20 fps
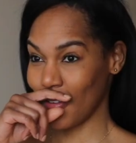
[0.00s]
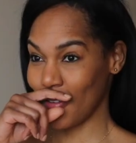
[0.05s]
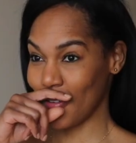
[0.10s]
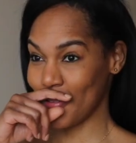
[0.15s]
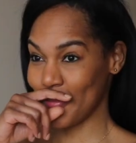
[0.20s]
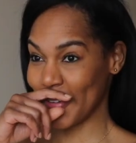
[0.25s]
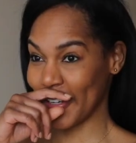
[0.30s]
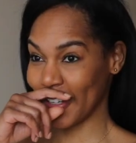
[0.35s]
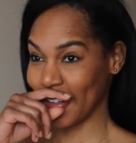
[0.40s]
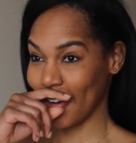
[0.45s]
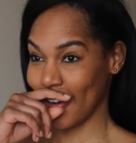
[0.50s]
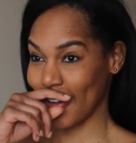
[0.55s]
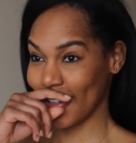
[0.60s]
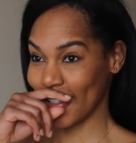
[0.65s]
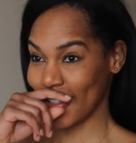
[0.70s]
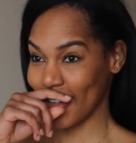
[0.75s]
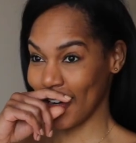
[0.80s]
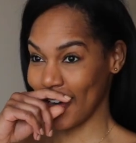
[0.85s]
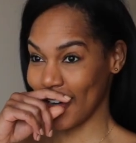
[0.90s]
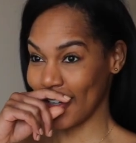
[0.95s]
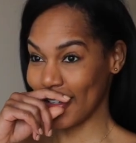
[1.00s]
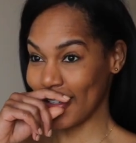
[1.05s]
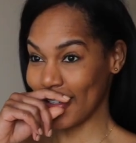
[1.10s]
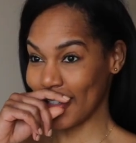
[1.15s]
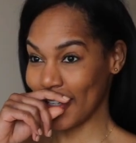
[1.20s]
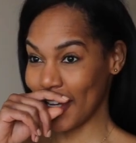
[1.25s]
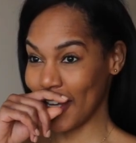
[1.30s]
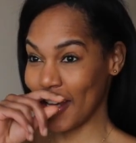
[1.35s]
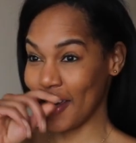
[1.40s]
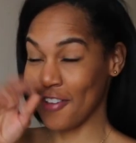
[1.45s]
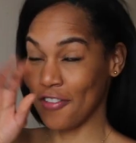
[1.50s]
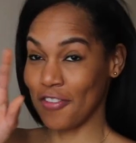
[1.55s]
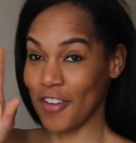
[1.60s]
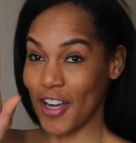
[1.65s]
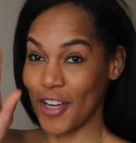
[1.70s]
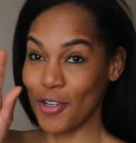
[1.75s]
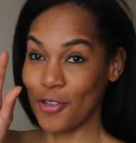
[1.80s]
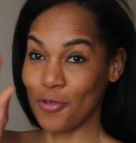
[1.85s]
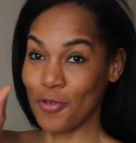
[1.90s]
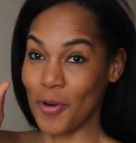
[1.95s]
Oh my gosh, guys. If
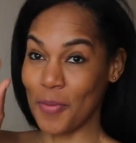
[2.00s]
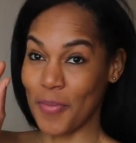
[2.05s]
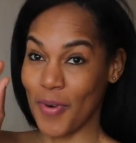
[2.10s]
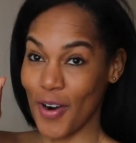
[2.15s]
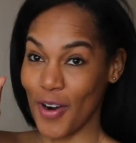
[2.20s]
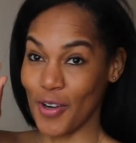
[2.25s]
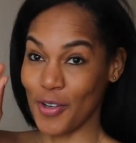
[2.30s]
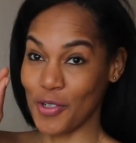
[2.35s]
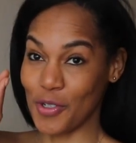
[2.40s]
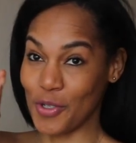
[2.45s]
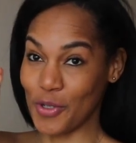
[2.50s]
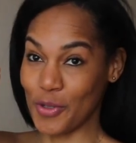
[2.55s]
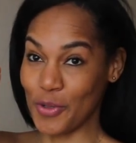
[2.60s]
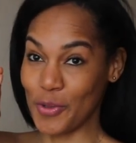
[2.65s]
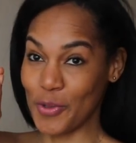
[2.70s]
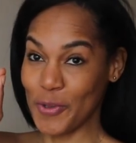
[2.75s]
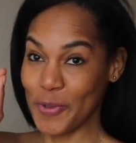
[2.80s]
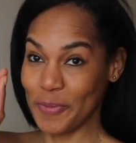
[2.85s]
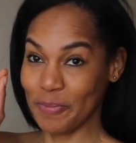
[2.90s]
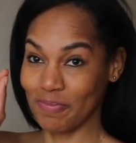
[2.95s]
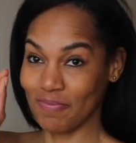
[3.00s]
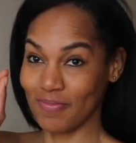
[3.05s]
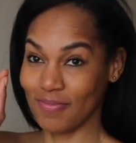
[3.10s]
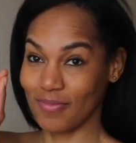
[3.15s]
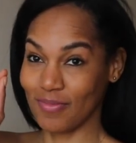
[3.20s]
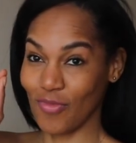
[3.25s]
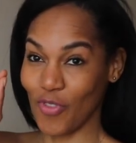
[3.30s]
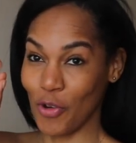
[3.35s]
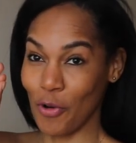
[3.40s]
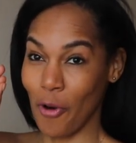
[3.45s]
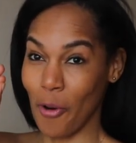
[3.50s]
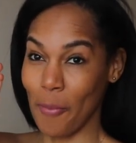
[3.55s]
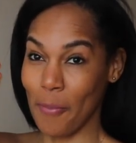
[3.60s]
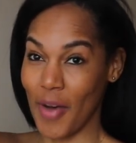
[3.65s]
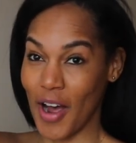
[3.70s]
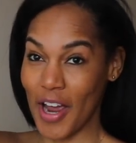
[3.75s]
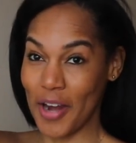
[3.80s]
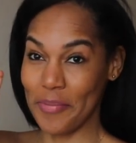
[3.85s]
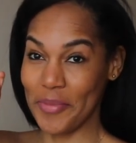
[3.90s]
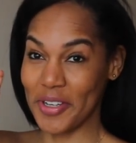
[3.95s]
I do a part 2,
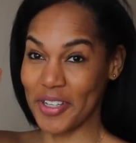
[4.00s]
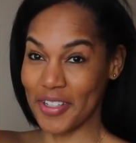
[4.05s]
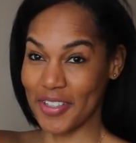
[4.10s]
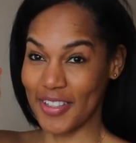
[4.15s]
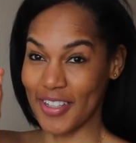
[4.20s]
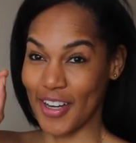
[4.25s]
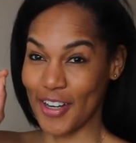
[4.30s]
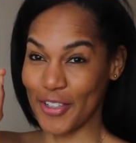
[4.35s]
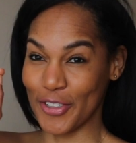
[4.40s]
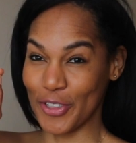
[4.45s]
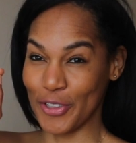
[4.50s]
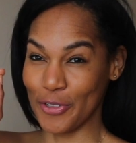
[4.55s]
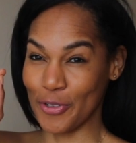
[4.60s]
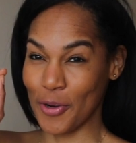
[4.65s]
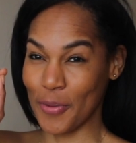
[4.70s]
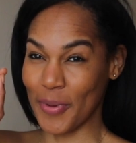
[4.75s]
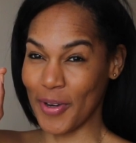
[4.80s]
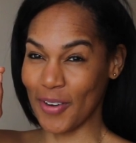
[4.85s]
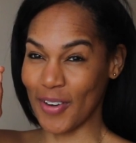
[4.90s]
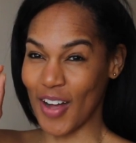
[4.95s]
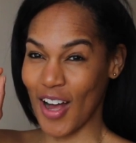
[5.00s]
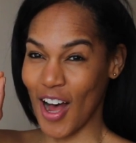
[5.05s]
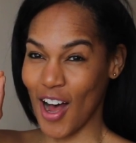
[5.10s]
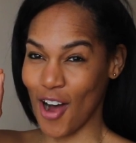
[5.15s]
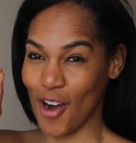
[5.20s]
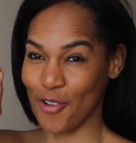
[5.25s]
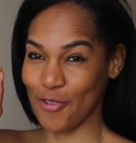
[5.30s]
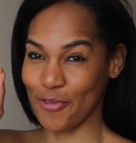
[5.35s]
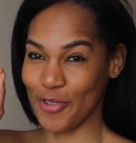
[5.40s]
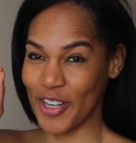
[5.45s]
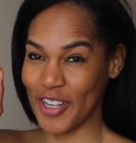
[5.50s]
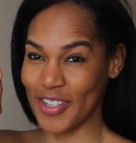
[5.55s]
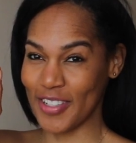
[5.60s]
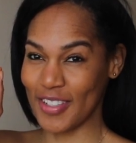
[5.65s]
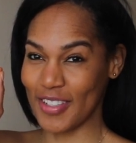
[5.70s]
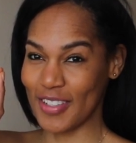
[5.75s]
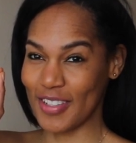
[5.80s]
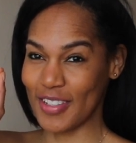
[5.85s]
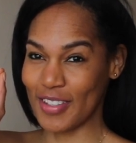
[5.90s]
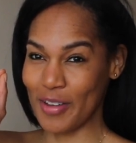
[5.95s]
remind me to tell you about how
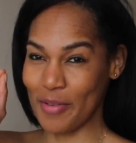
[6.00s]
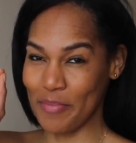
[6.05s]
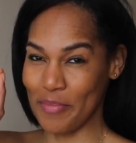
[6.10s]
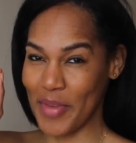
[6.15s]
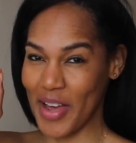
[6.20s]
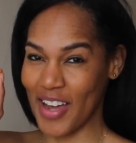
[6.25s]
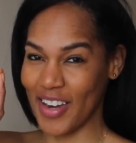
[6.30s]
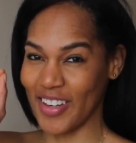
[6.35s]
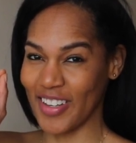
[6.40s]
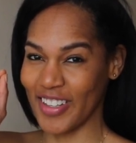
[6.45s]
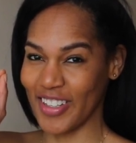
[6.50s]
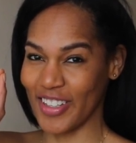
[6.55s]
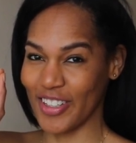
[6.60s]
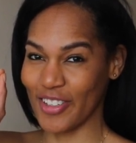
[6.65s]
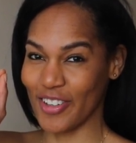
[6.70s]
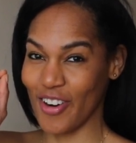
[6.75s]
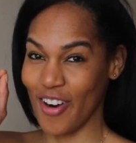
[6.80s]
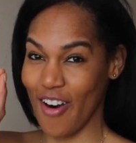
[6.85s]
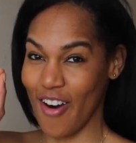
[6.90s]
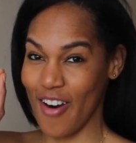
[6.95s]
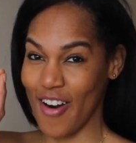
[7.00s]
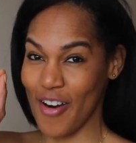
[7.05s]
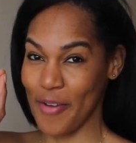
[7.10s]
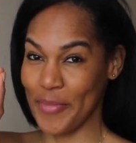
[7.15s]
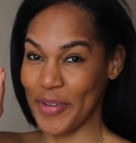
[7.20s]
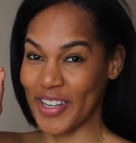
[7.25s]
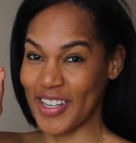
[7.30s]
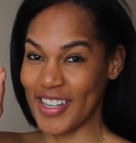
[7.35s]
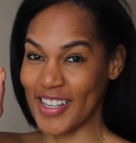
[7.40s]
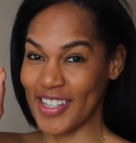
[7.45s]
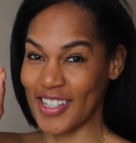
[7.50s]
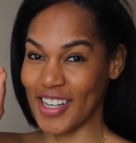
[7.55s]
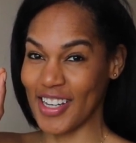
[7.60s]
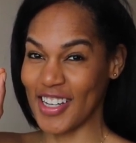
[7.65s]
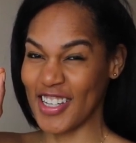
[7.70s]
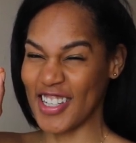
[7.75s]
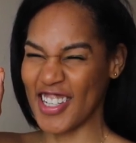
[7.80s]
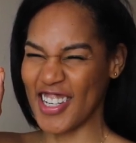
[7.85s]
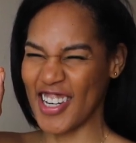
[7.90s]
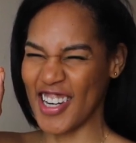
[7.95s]
racist the men here are, because it
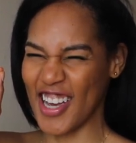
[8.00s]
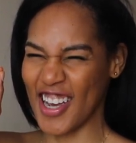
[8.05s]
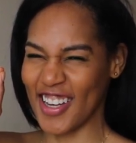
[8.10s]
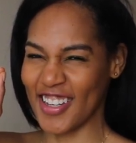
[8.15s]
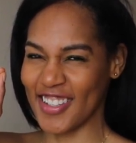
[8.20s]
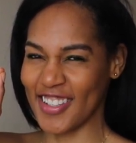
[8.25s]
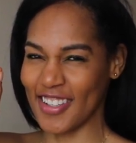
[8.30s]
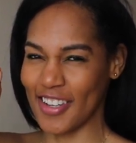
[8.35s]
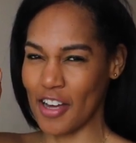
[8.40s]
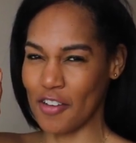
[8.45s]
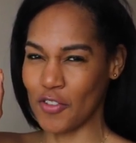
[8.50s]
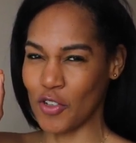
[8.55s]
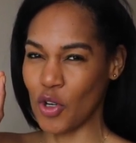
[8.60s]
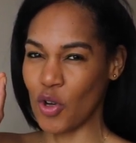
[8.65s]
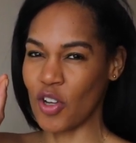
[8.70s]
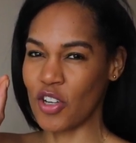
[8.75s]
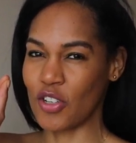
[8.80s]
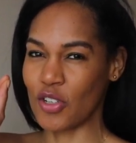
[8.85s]
is next level